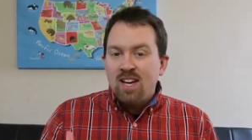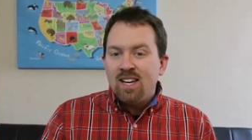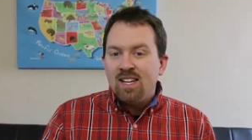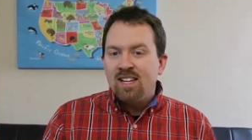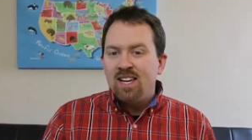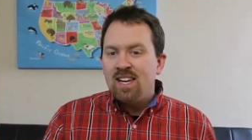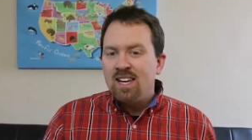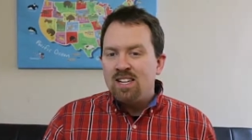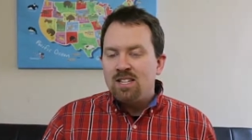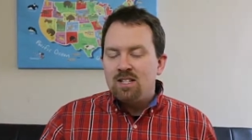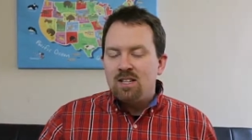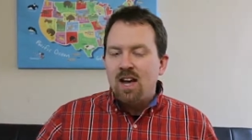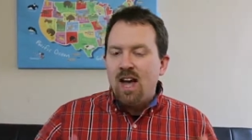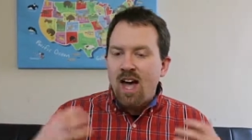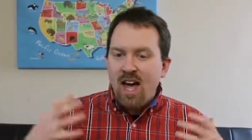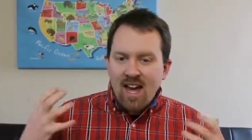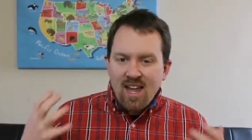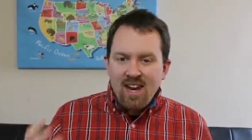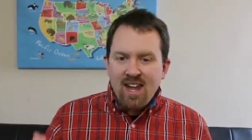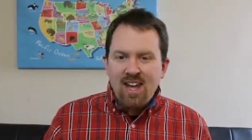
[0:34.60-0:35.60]
can lead to
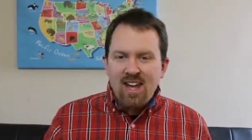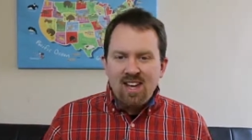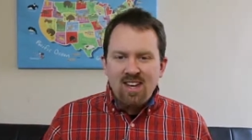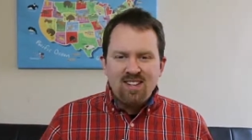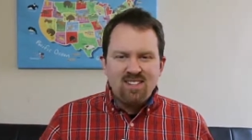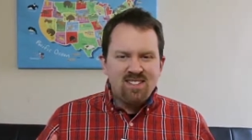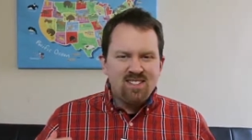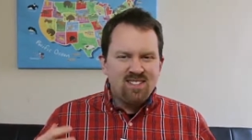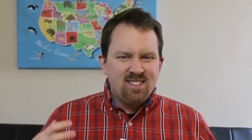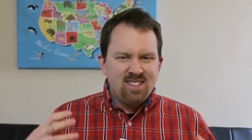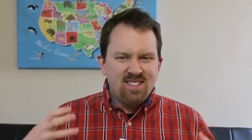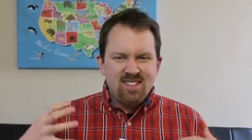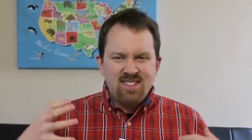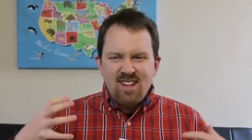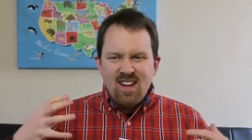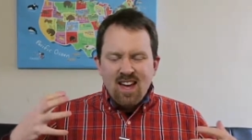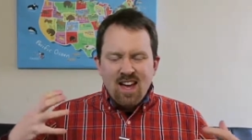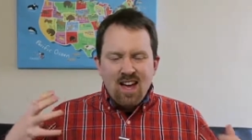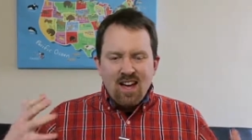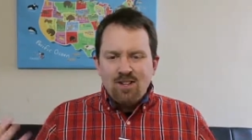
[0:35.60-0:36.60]
headaches and just
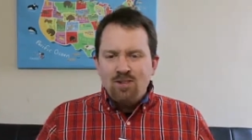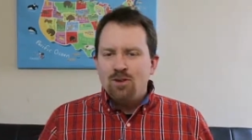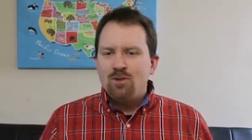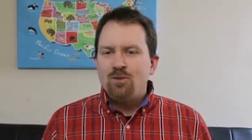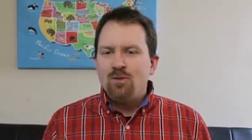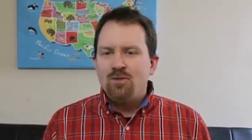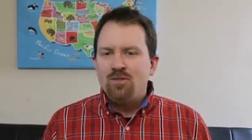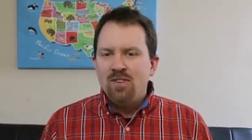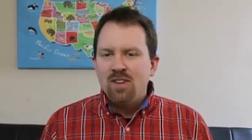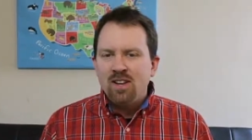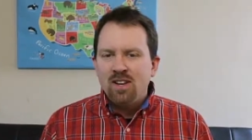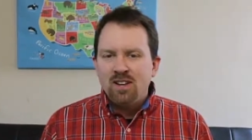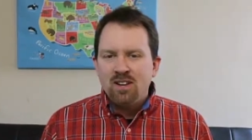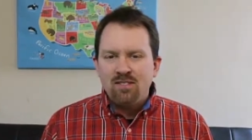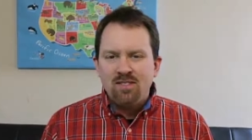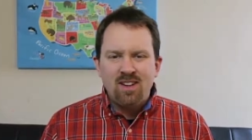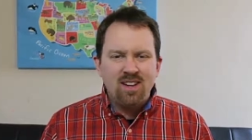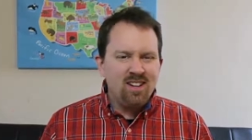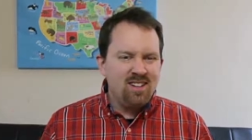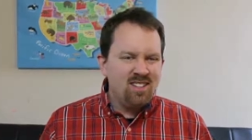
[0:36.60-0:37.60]
a general feeling
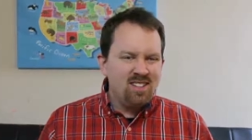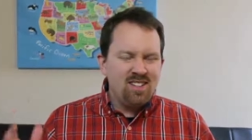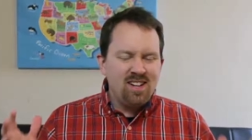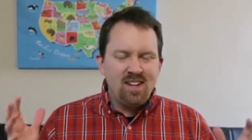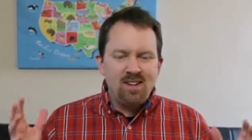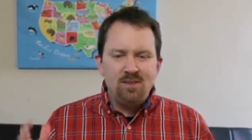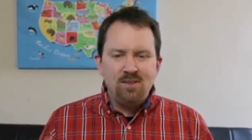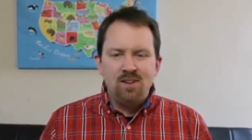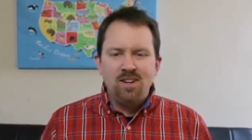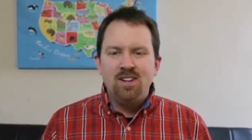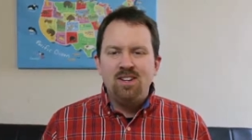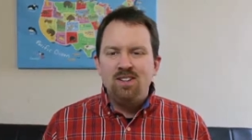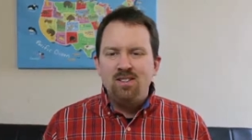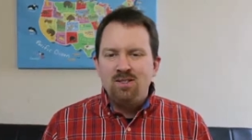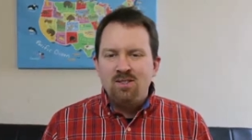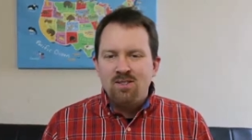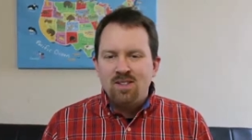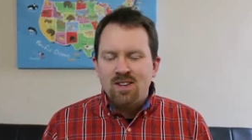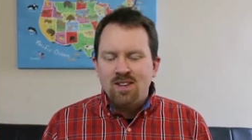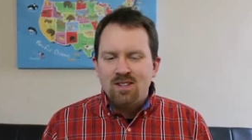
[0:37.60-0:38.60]
of like, oh, I don't want to
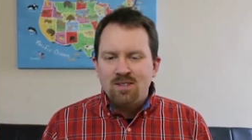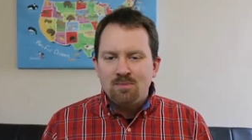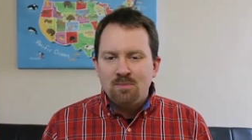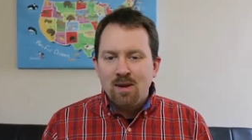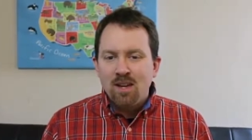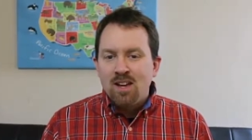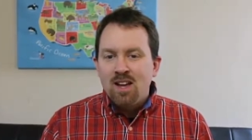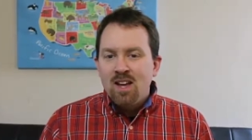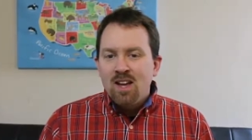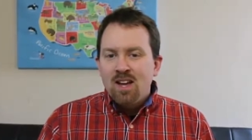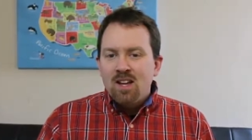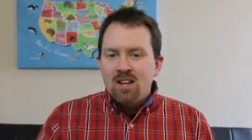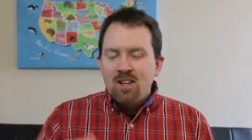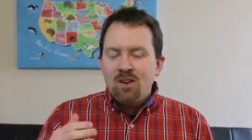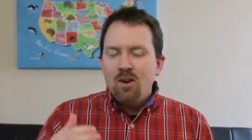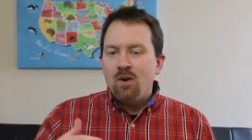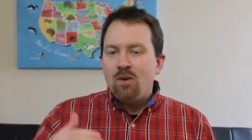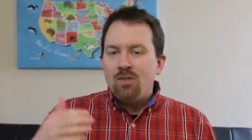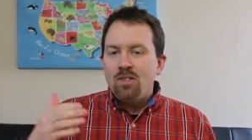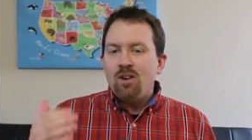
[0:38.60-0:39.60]
do this. But, you
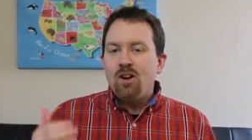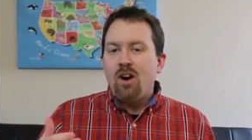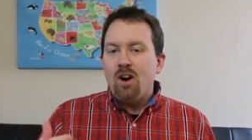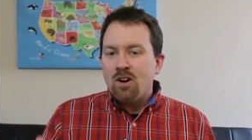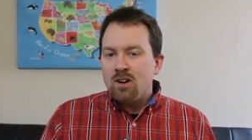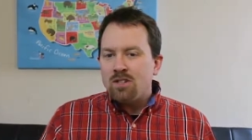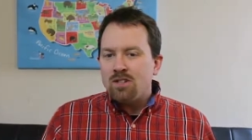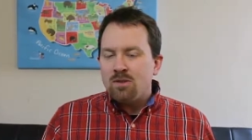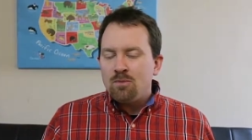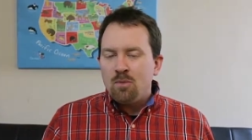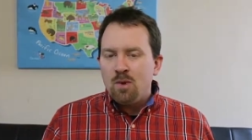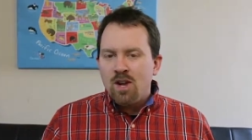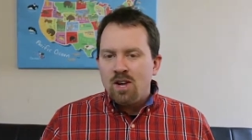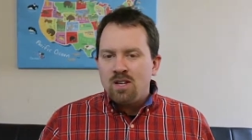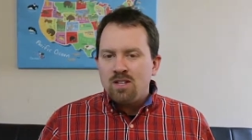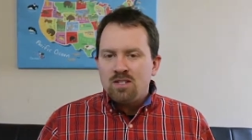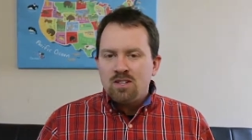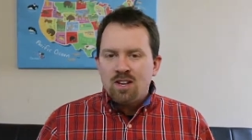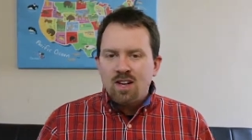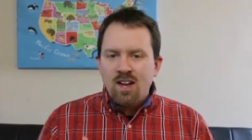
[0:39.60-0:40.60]
know, there are some
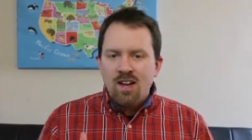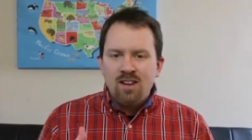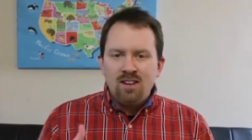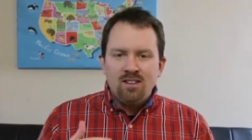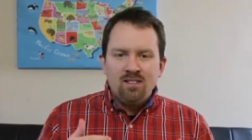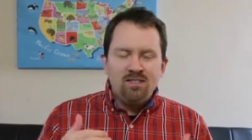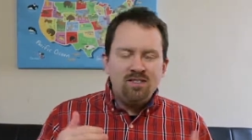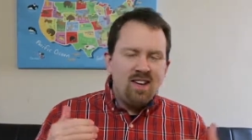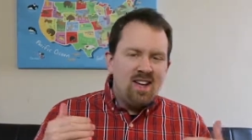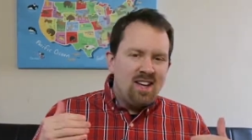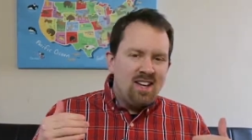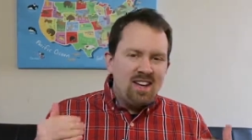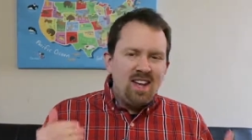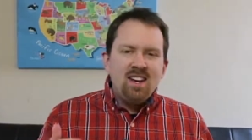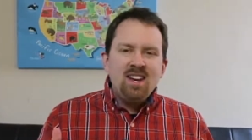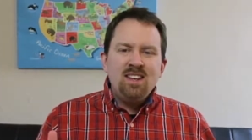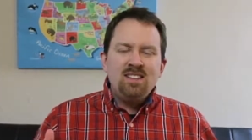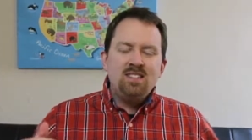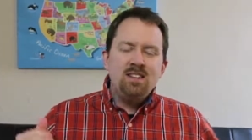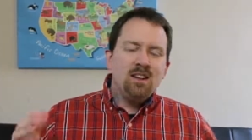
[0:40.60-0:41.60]
ways to kind of
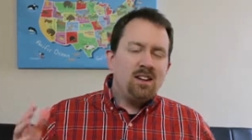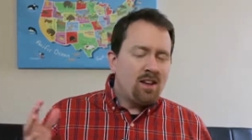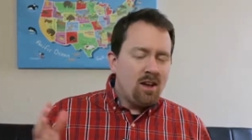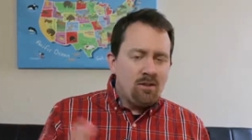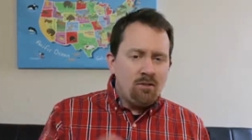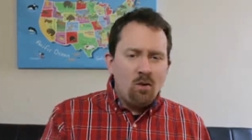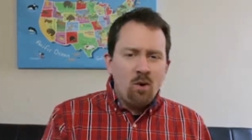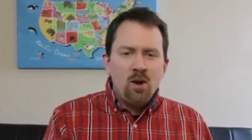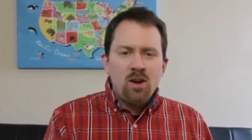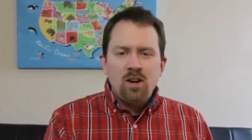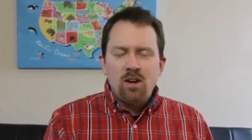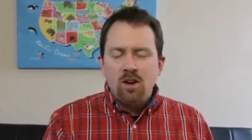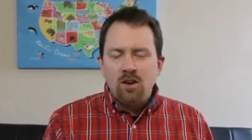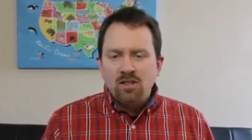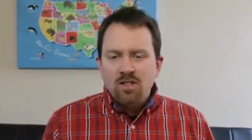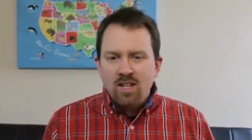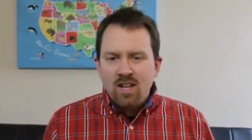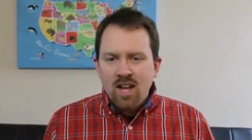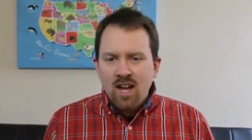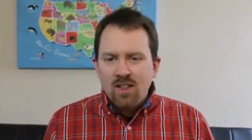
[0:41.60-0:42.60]
not necessarily avoid it
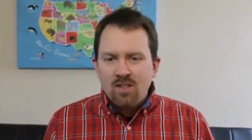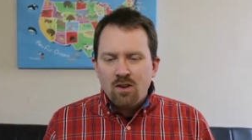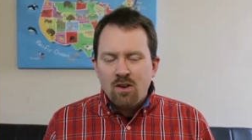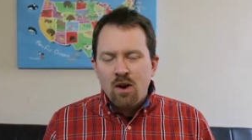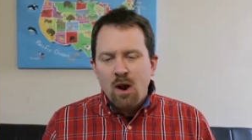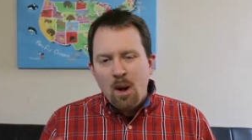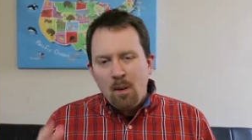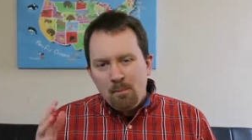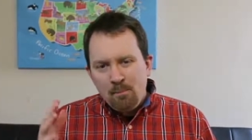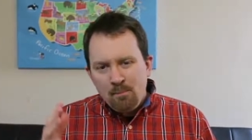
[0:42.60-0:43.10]
altogether,